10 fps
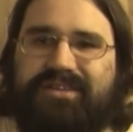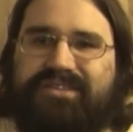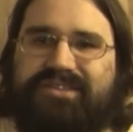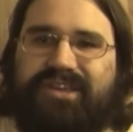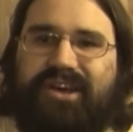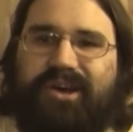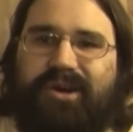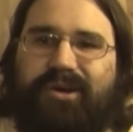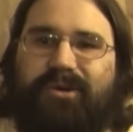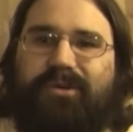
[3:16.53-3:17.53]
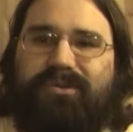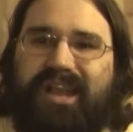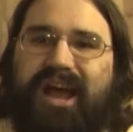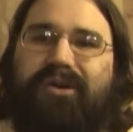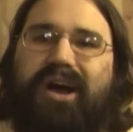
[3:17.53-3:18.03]
So
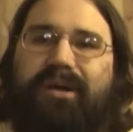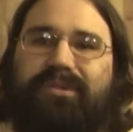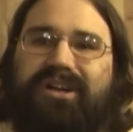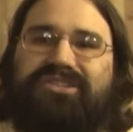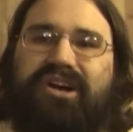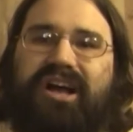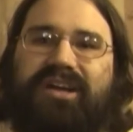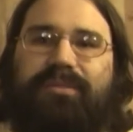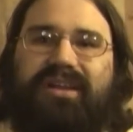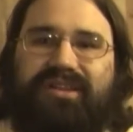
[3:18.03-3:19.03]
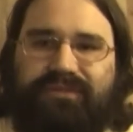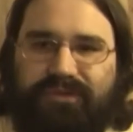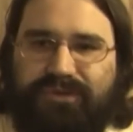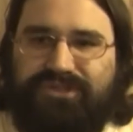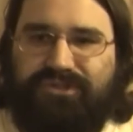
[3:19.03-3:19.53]
now I'm going to talk about the
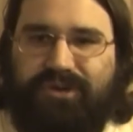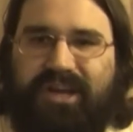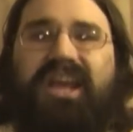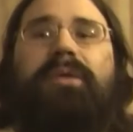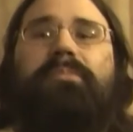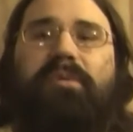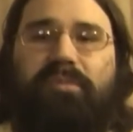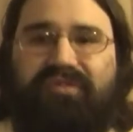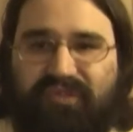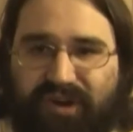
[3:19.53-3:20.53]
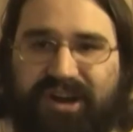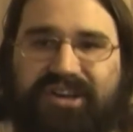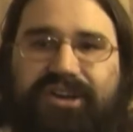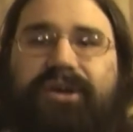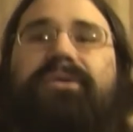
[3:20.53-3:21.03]
full story. But before I
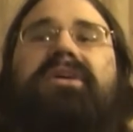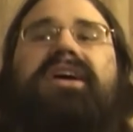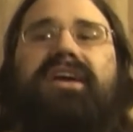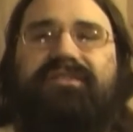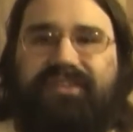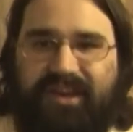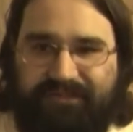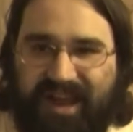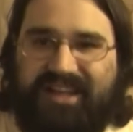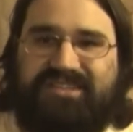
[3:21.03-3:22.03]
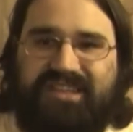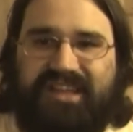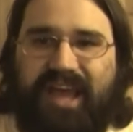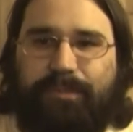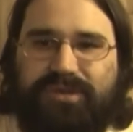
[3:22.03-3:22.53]
do, if you have not seen
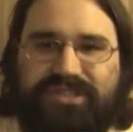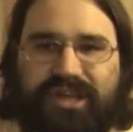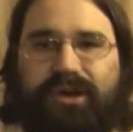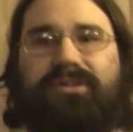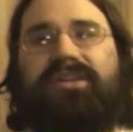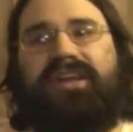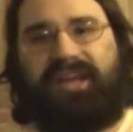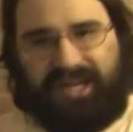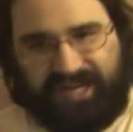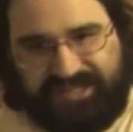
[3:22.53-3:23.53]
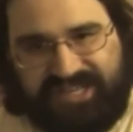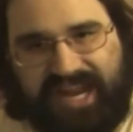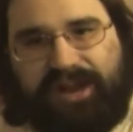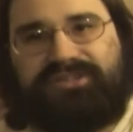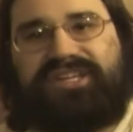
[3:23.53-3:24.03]
the episode, here's an
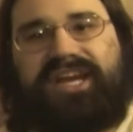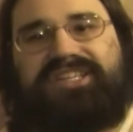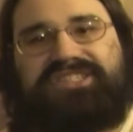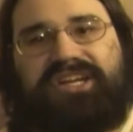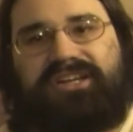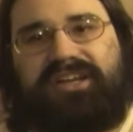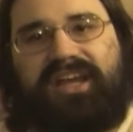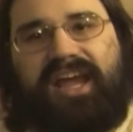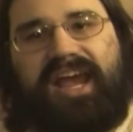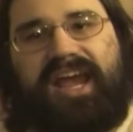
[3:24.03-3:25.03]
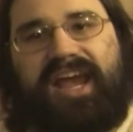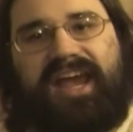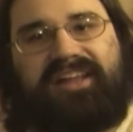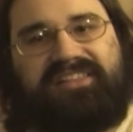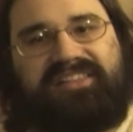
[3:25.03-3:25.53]
annotation,
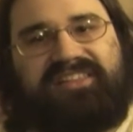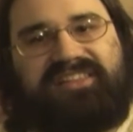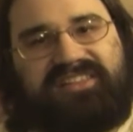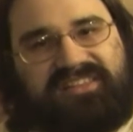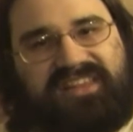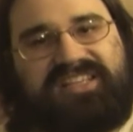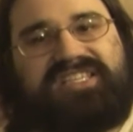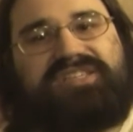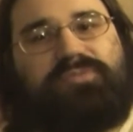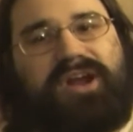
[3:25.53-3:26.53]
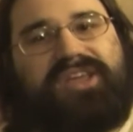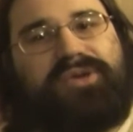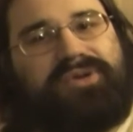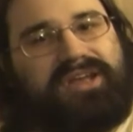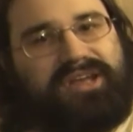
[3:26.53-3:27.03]
and this is where
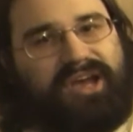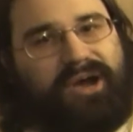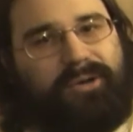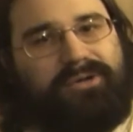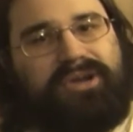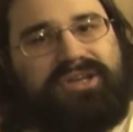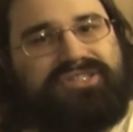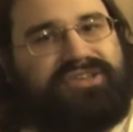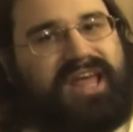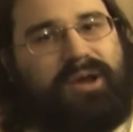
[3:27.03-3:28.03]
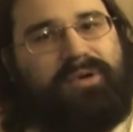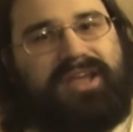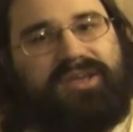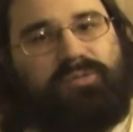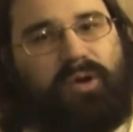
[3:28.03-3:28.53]
you can go, so that
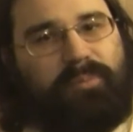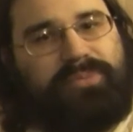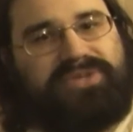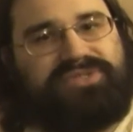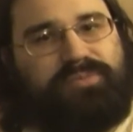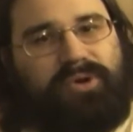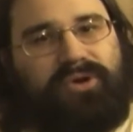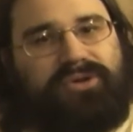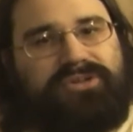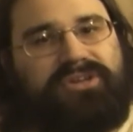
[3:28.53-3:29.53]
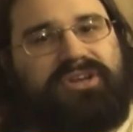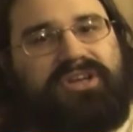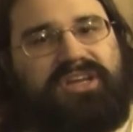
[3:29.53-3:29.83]
way you won't be spoiled,